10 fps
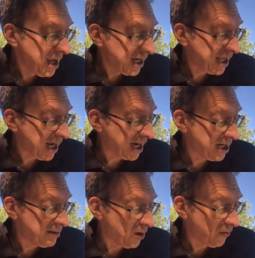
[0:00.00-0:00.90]
Can I
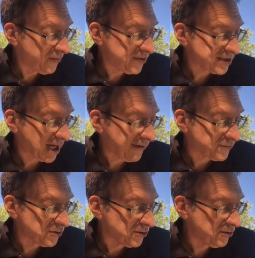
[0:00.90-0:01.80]
come over this
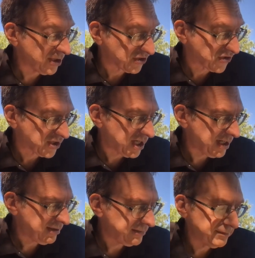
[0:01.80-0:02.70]
afternoon and see
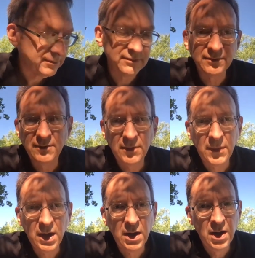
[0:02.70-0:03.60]
it?"
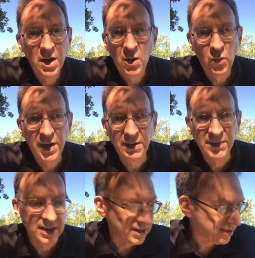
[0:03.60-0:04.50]
William
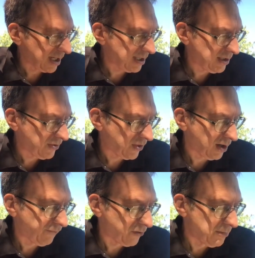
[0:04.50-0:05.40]
didn't say
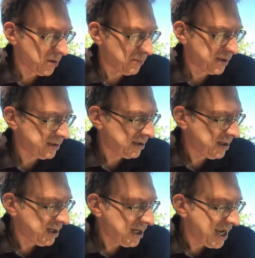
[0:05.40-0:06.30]
anything for a moment.
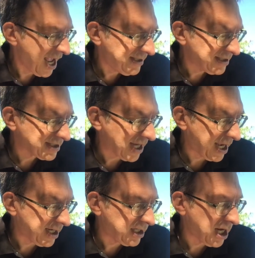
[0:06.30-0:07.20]
He hadn't
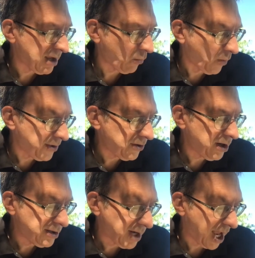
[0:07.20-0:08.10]
decided yet whether
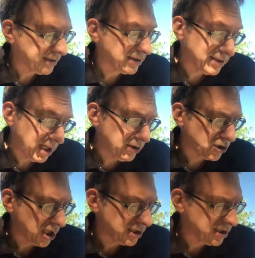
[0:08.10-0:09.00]
or not to tell
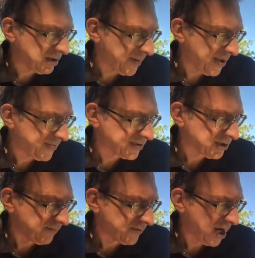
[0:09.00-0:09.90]
Jason about the
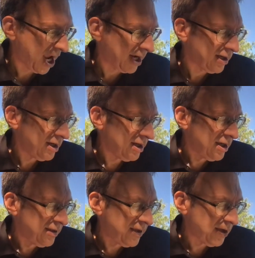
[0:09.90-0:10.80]
Silver Knight.
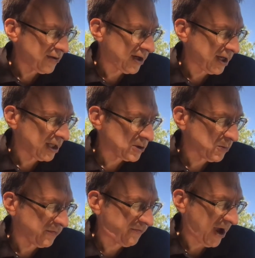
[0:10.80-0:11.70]
The other kids
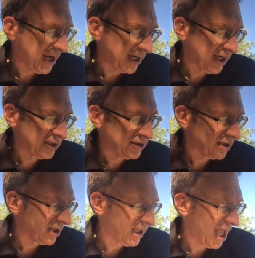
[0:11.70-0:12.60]
were filing into
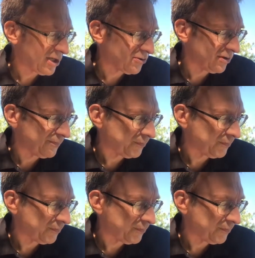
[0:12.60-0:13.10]
the classroom.